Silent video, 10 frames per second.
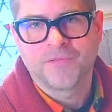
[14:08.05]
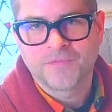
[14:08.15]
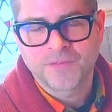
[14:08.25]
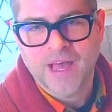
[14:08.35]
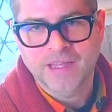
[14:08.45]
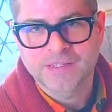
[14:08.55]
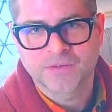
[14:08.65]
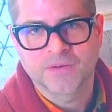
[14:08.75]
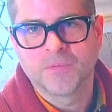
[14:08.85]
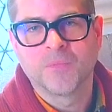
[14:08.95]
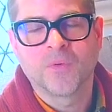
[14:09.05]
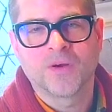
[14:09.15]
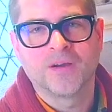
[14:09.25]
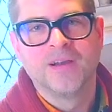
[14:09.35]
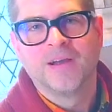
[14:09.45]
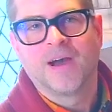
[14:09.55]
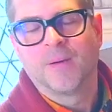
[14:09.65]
flats or more.